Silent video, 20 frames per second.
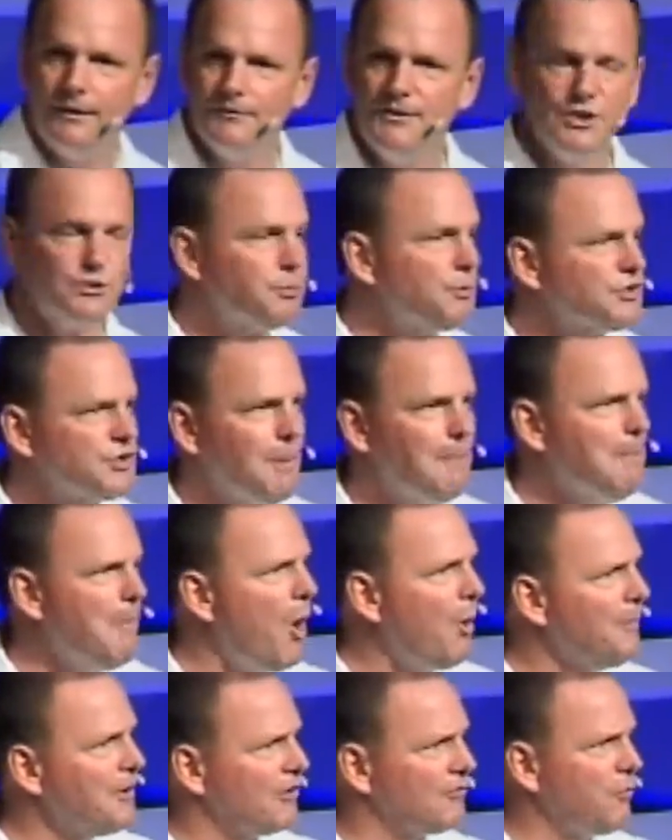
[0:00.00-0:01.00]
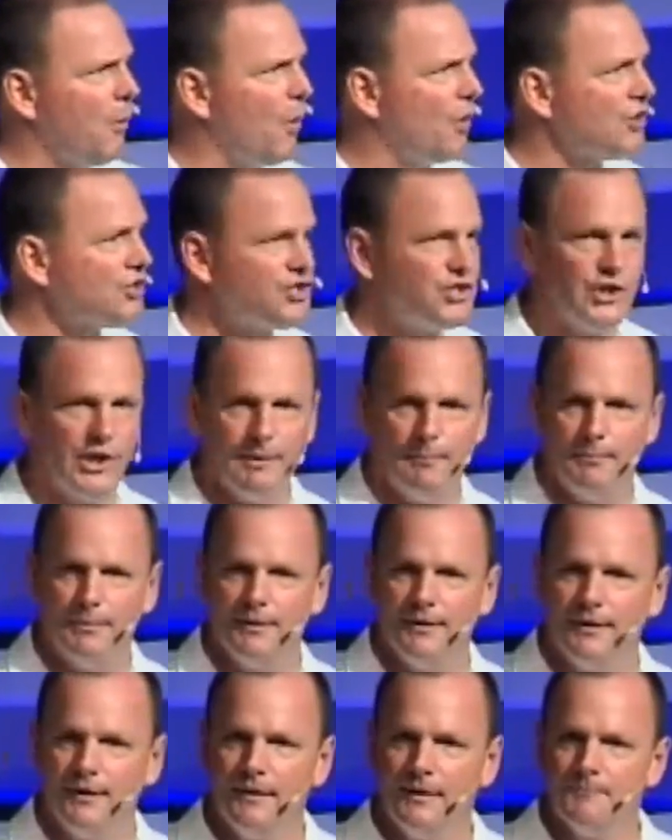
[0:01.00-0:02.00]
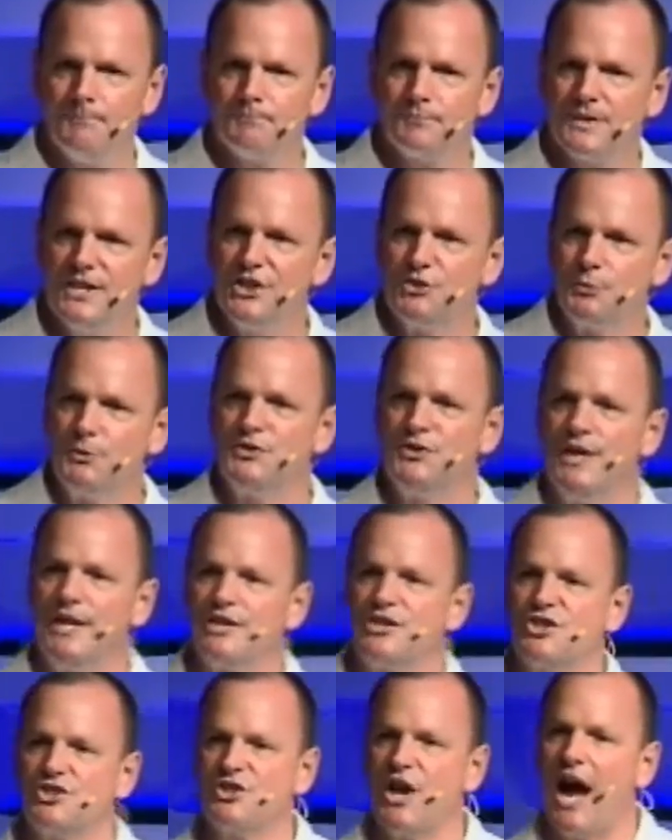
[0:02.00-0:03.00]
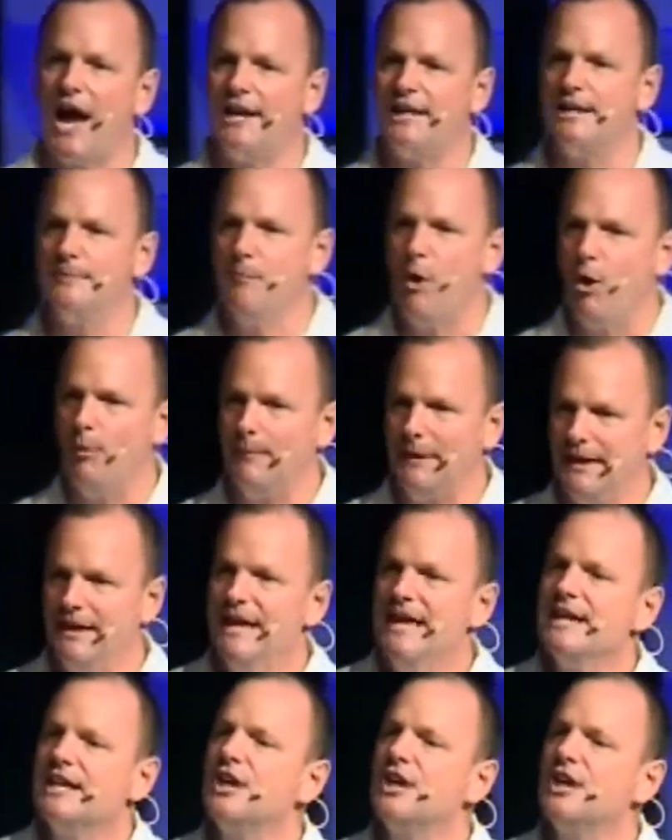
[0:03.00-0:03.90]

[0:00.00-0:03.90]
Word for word: This was a moment of worship. This was an exciting moment.